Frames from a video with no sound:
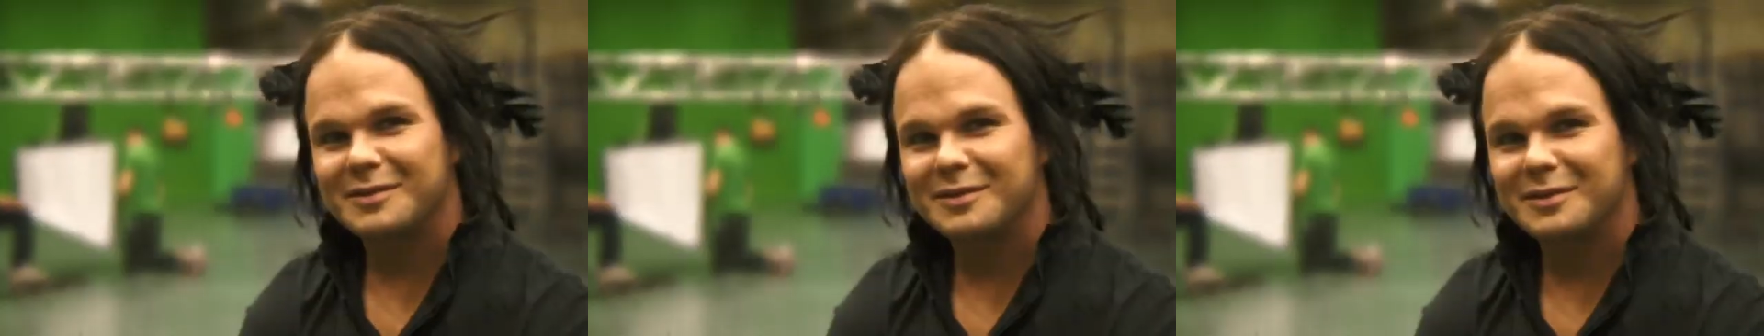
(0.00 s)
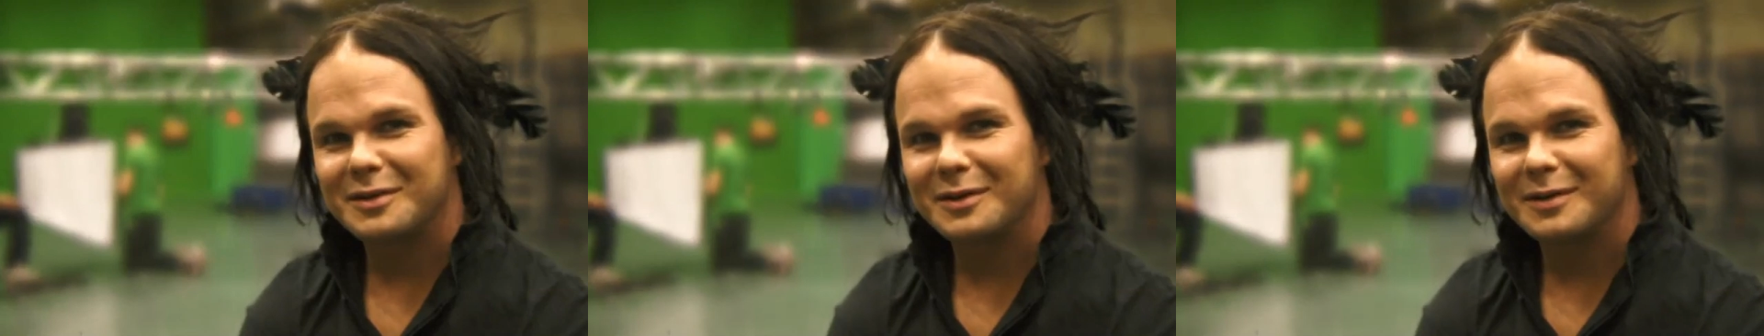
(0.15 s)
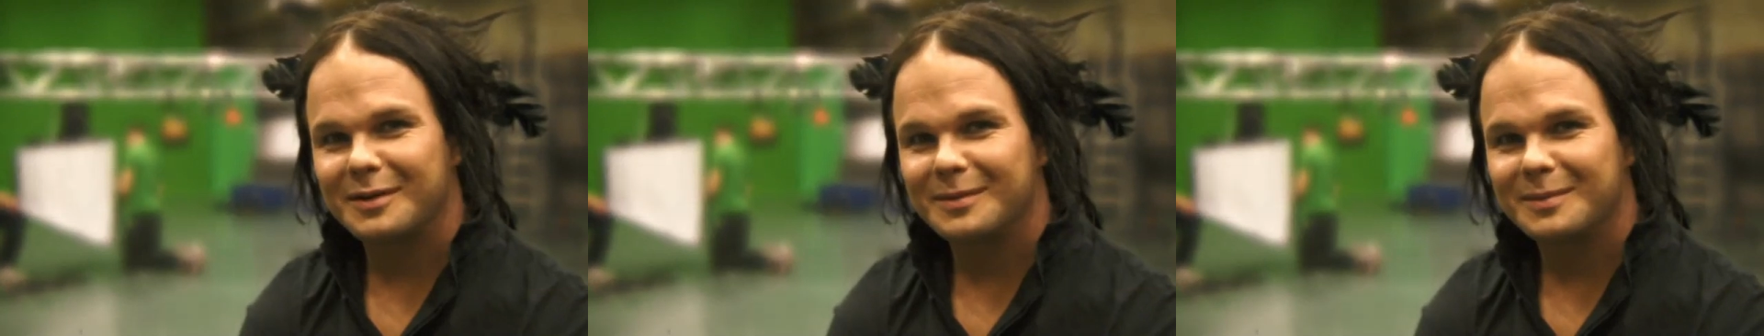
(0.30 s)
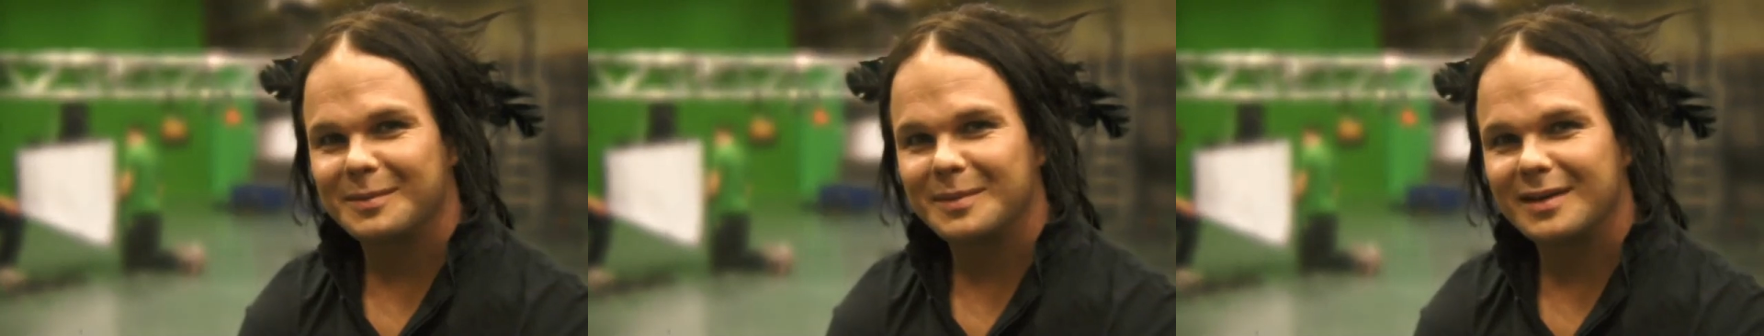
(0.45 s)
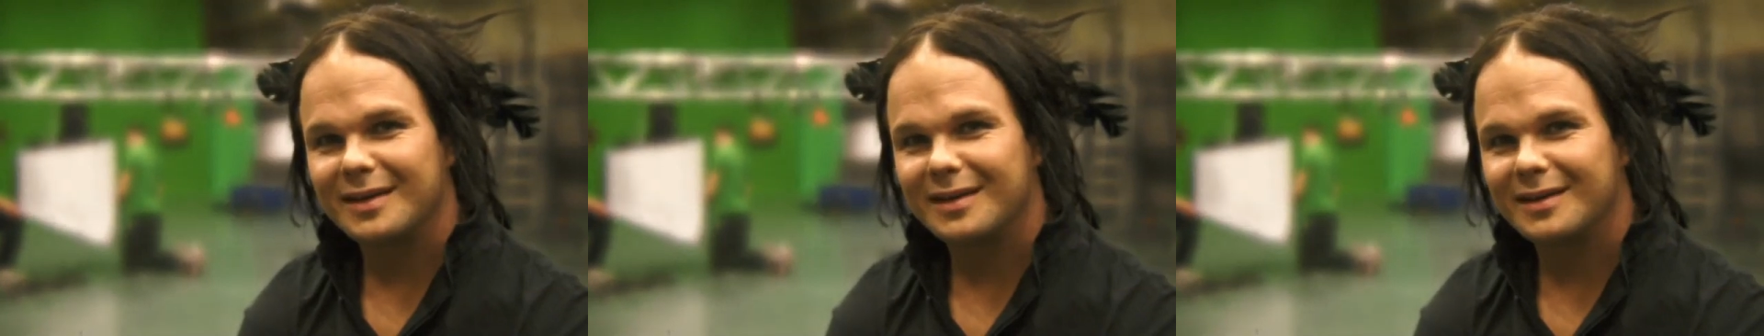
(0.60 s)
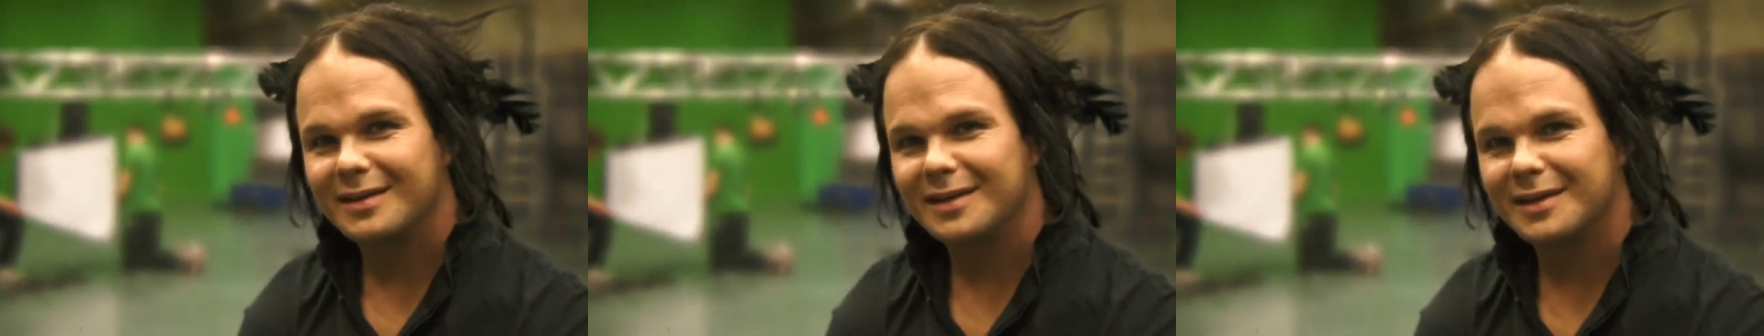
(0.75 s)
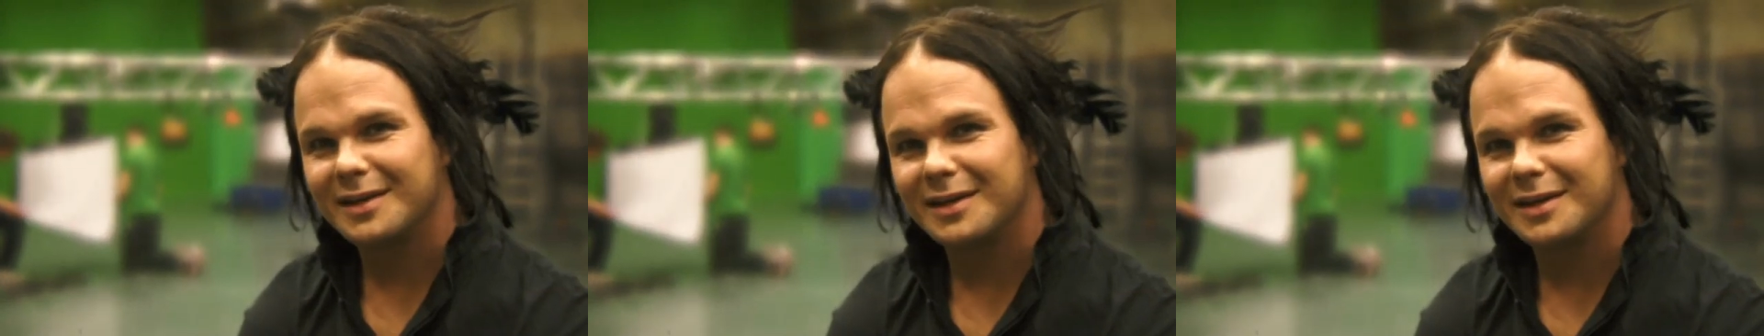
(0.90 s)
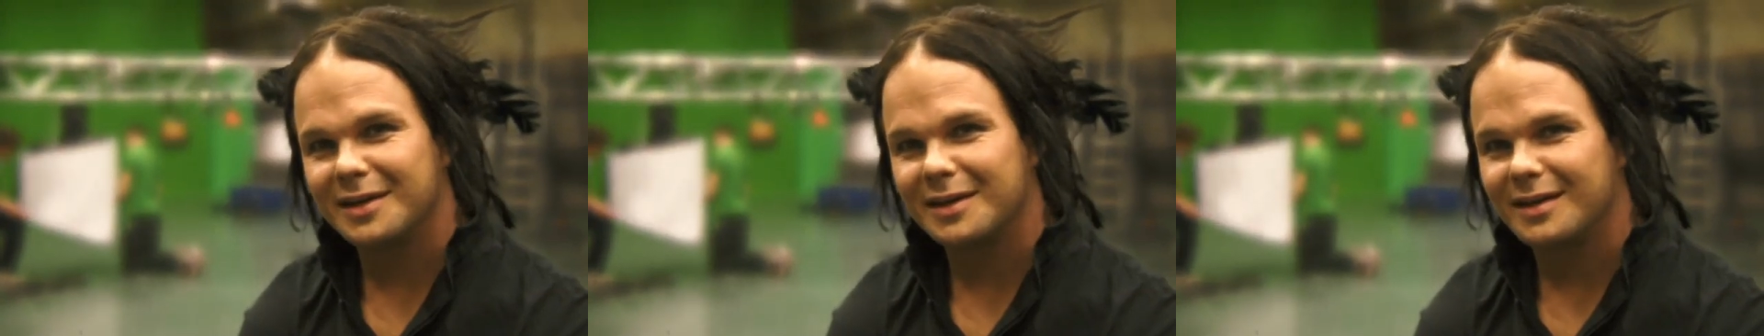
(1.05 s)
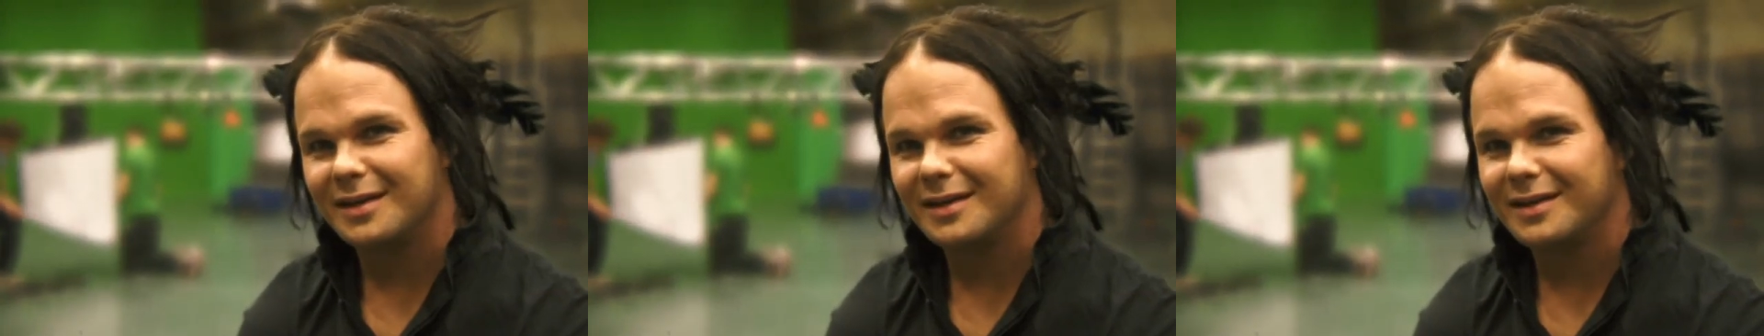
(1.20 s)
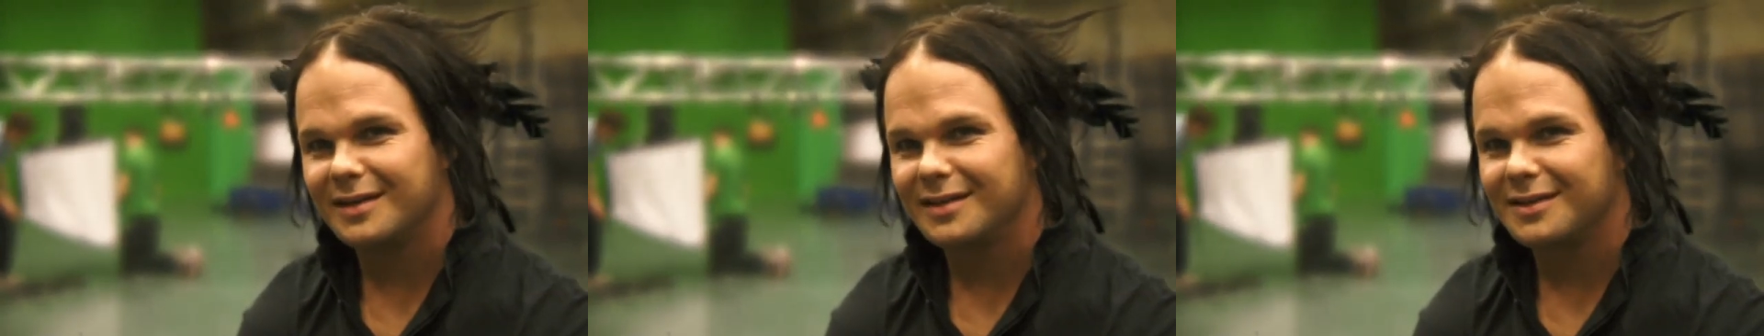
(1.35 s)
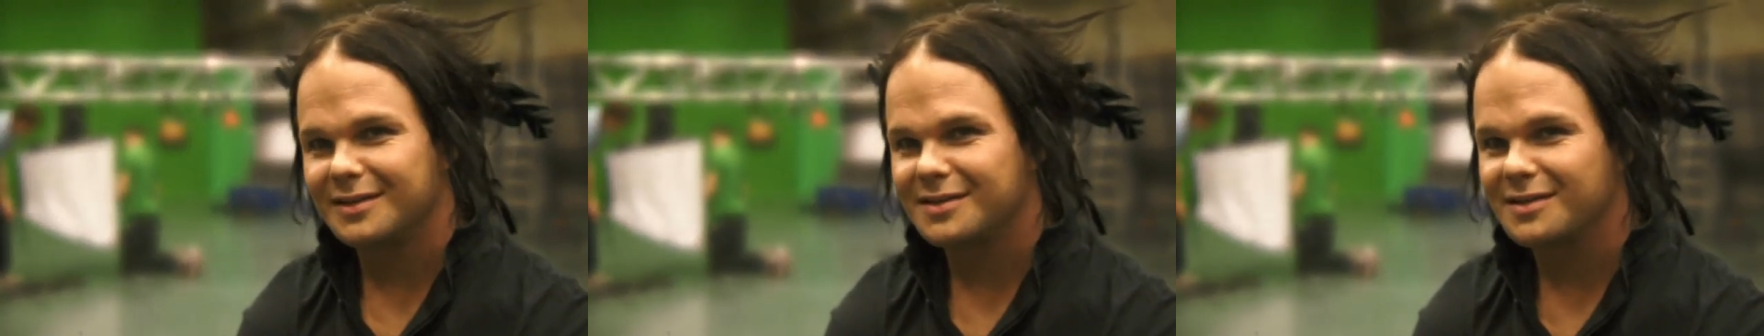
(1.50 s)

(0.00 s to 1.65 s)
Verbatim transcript: so we are here in the